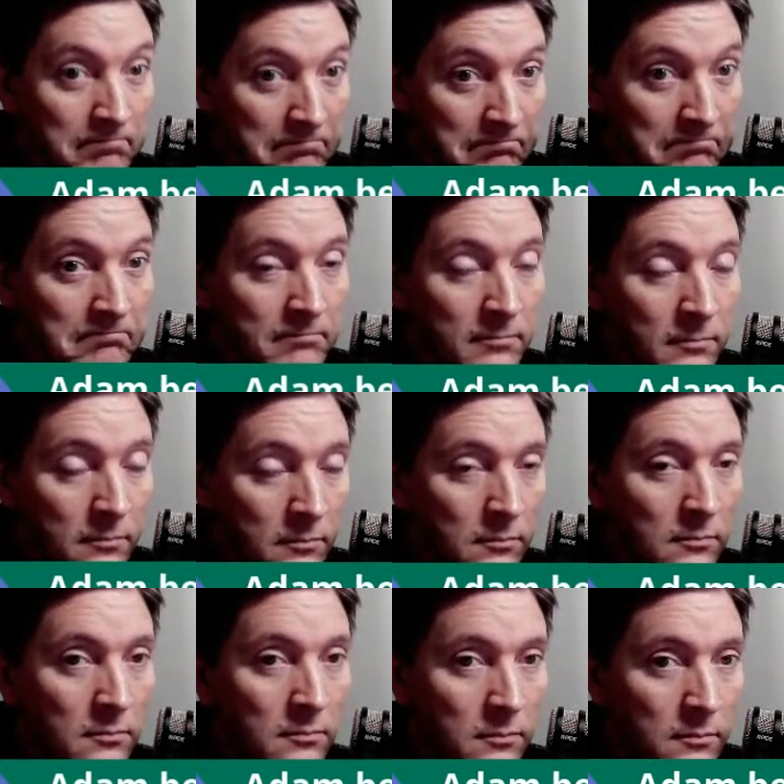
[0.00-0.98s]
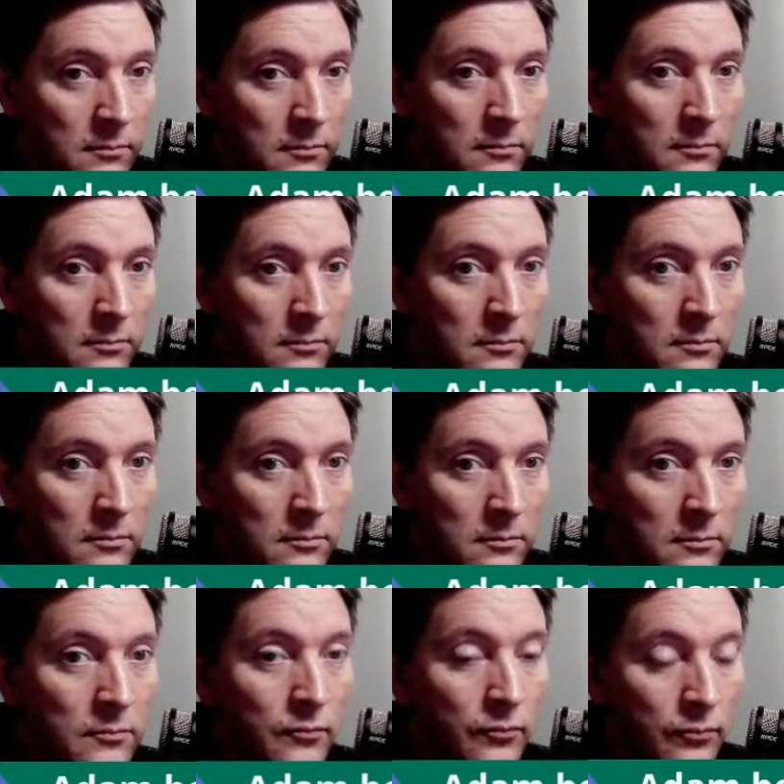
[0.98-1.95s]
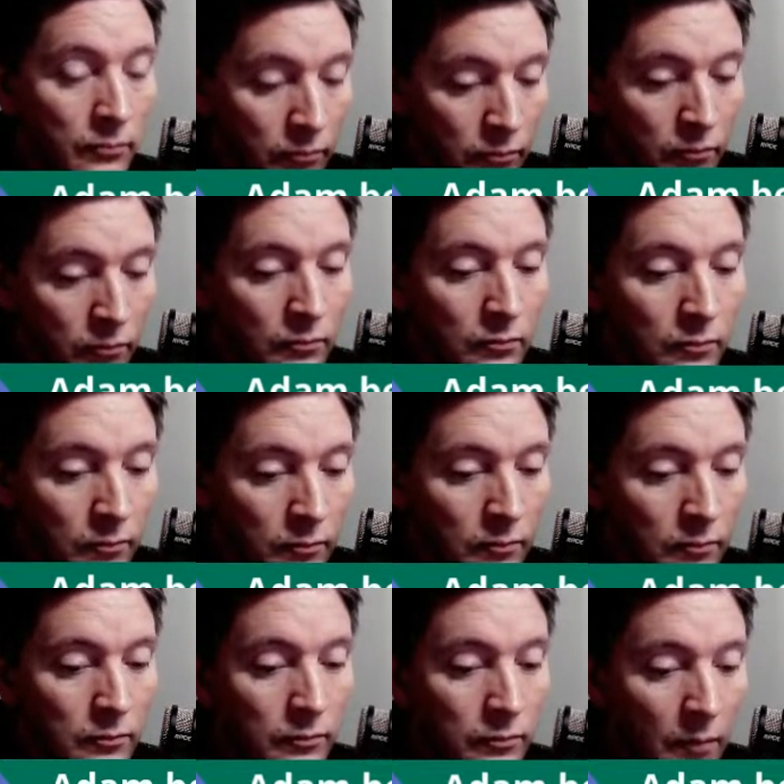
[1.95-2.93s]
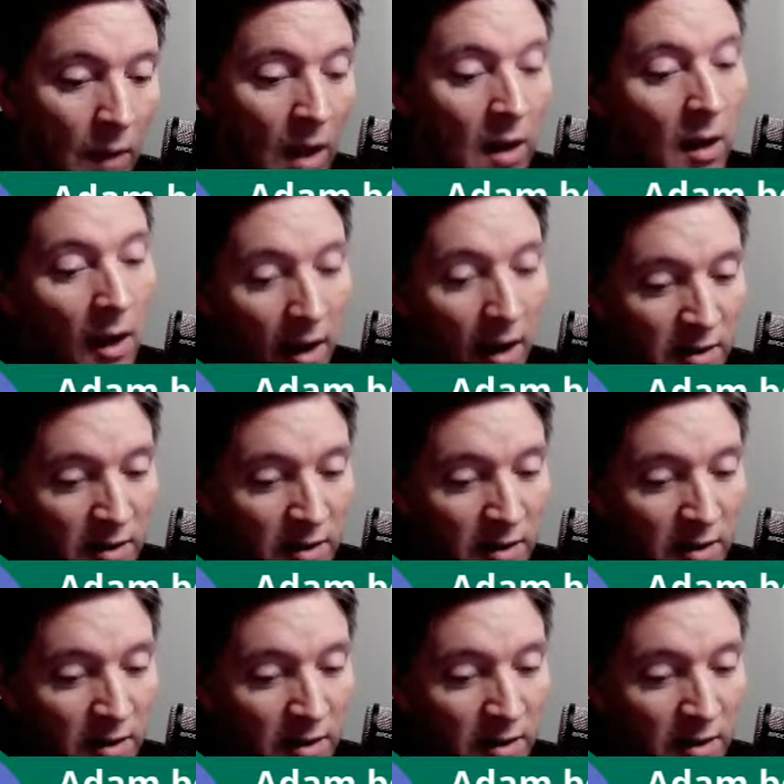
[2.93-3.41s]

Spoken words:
Again though, he's one that cuts in because he's right footed, and we've got